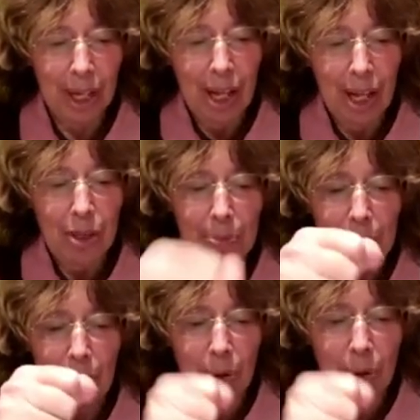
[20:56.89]
The
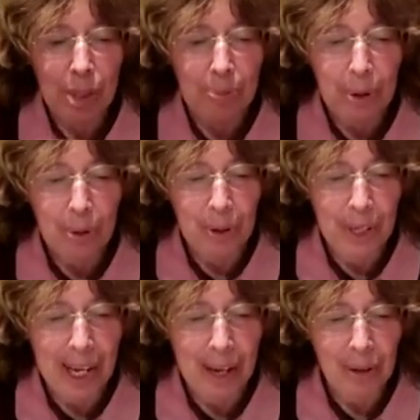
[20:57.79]
bow is pulled
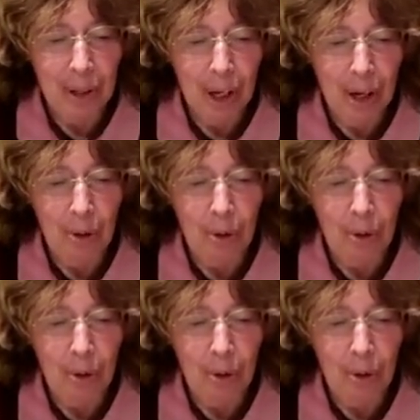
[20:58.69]
down low.